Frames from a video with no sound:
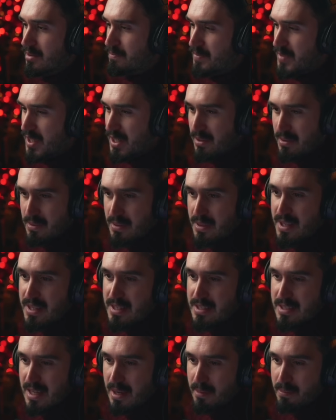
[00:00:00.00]
you know,
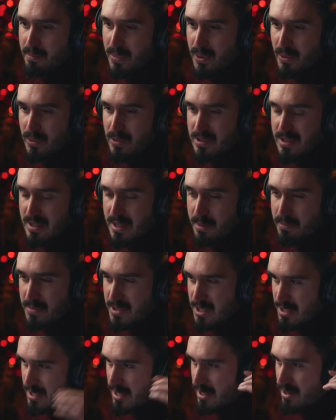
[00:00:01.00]
these samples
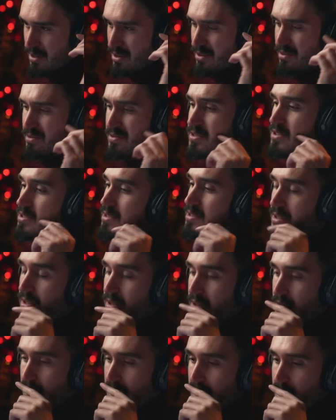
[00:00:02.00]
themselves.
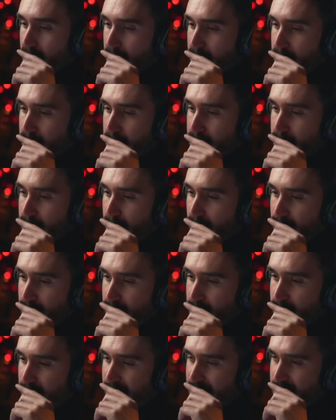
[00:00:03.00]

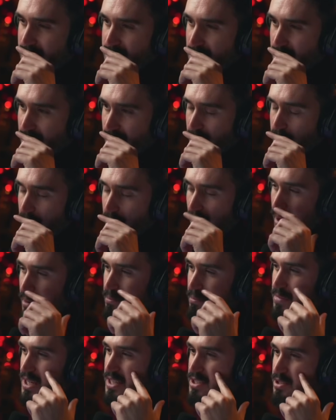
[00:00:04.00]
We can talk a
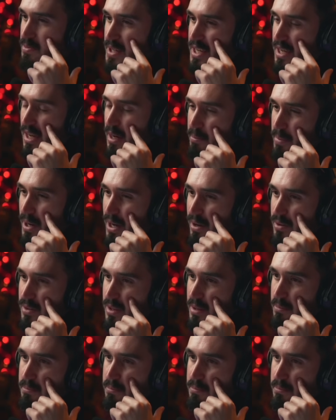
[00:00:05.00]
little bit about the